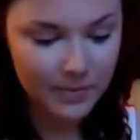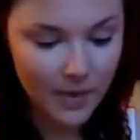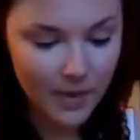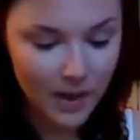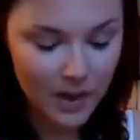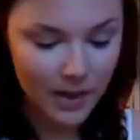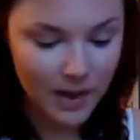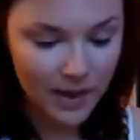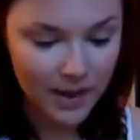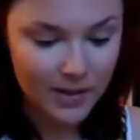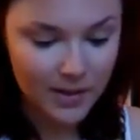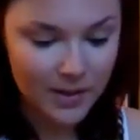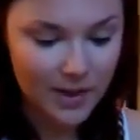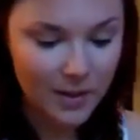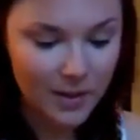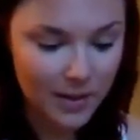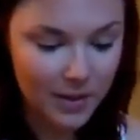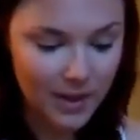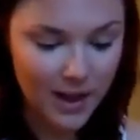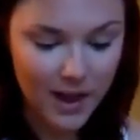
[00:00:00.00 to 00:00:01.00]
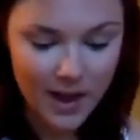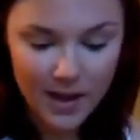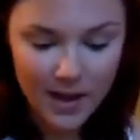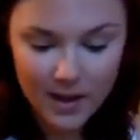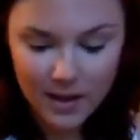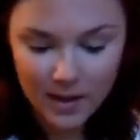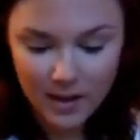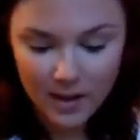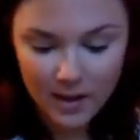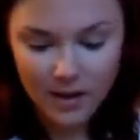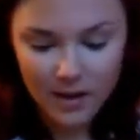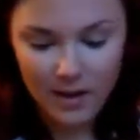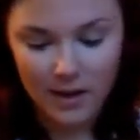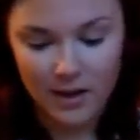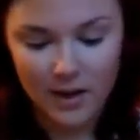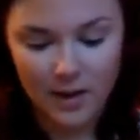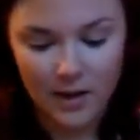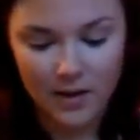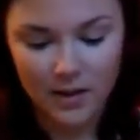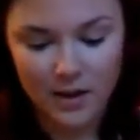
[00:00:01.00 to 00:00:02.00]
Alrighty, so done with that, and
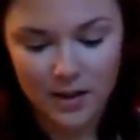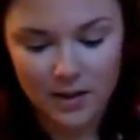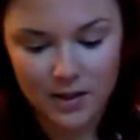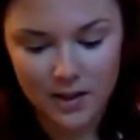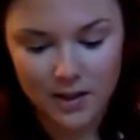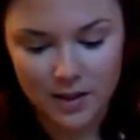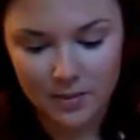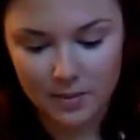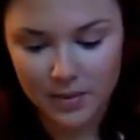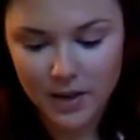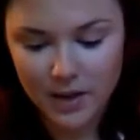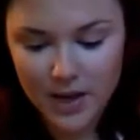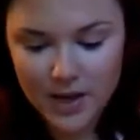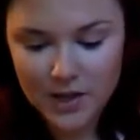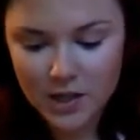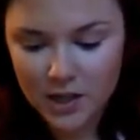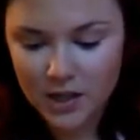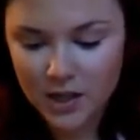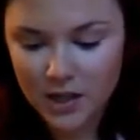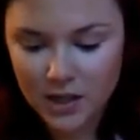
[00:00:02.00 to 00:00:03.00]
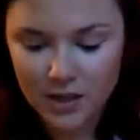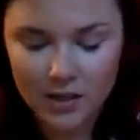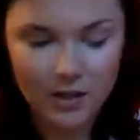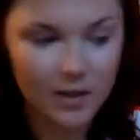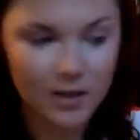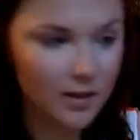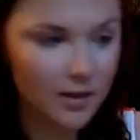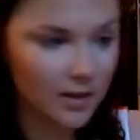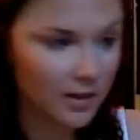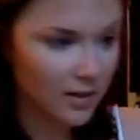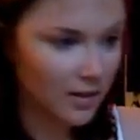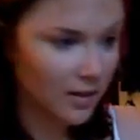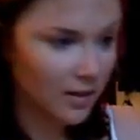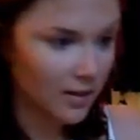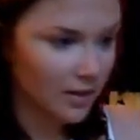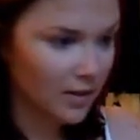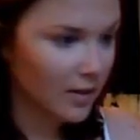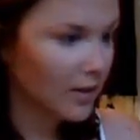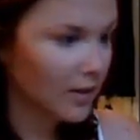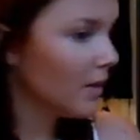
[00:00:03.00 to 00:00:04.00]
now on to the blush,
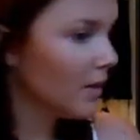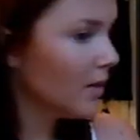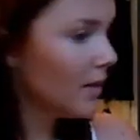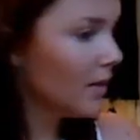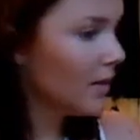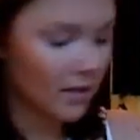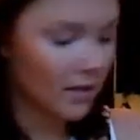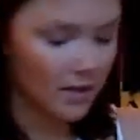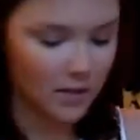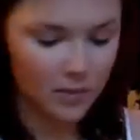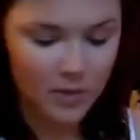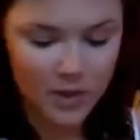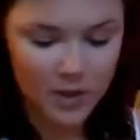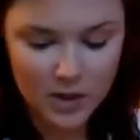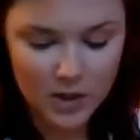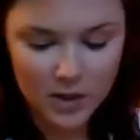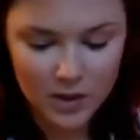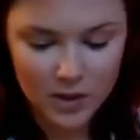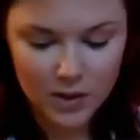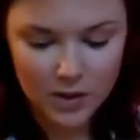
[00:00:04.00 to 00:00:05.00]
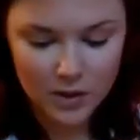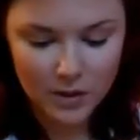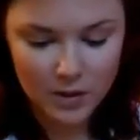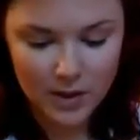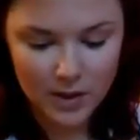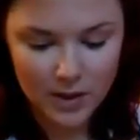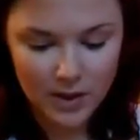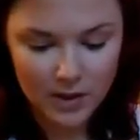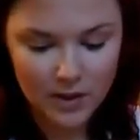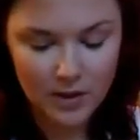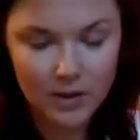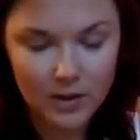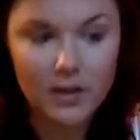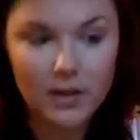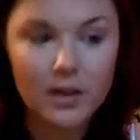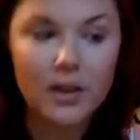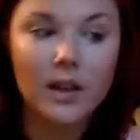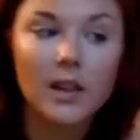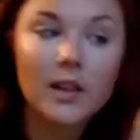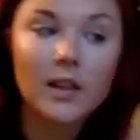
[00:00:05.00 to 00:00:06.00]
and we just do it
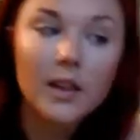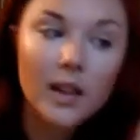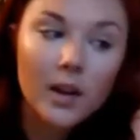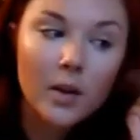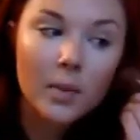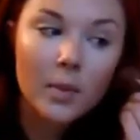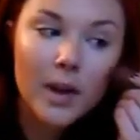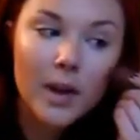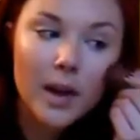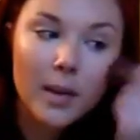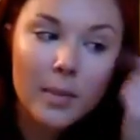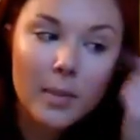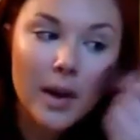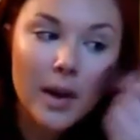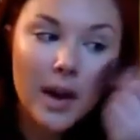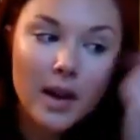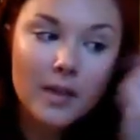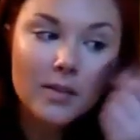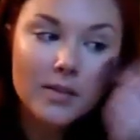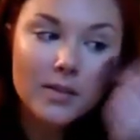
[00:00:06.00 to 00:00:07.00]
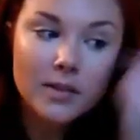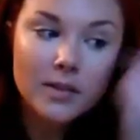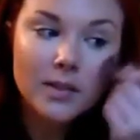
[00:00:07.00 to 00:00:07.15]
a little bit above